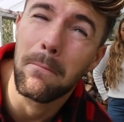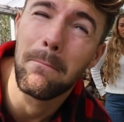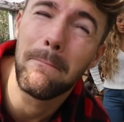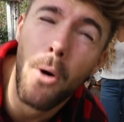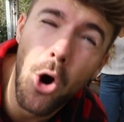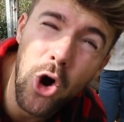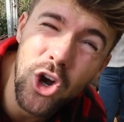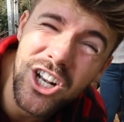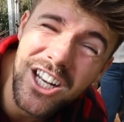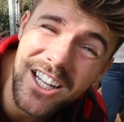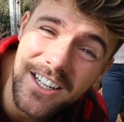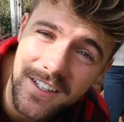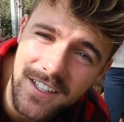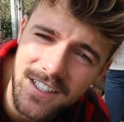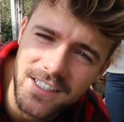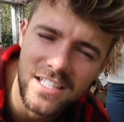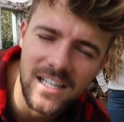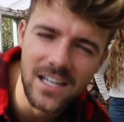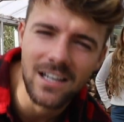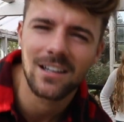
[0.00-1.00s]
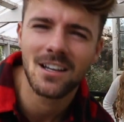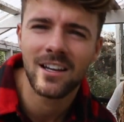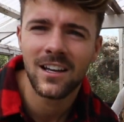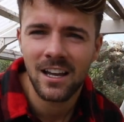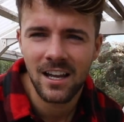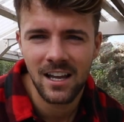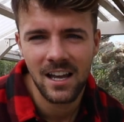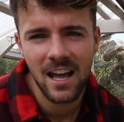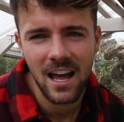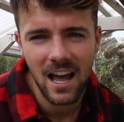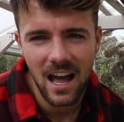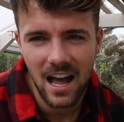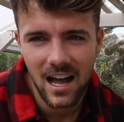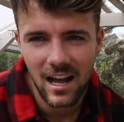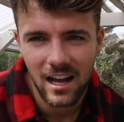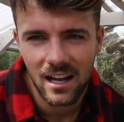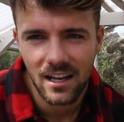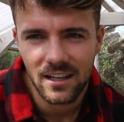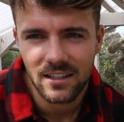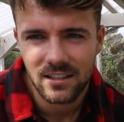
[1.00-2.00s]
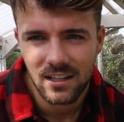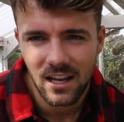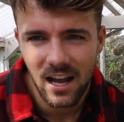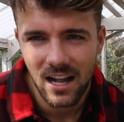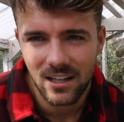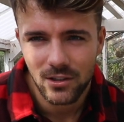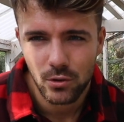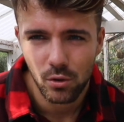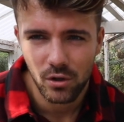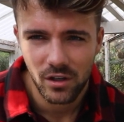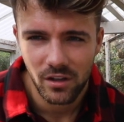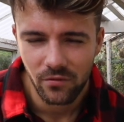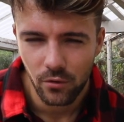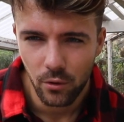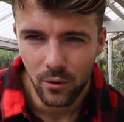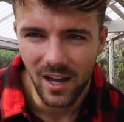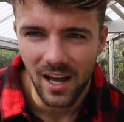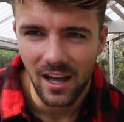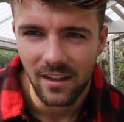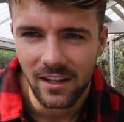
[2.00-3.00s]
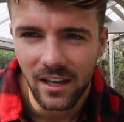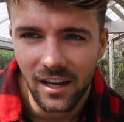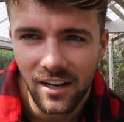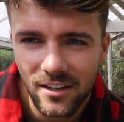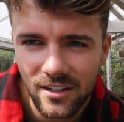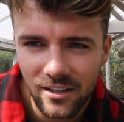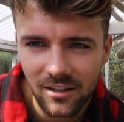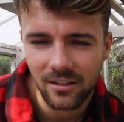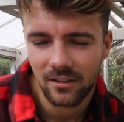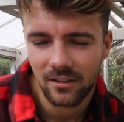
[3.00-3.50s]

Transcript: boiling in here, and I'll talk you through it at the end.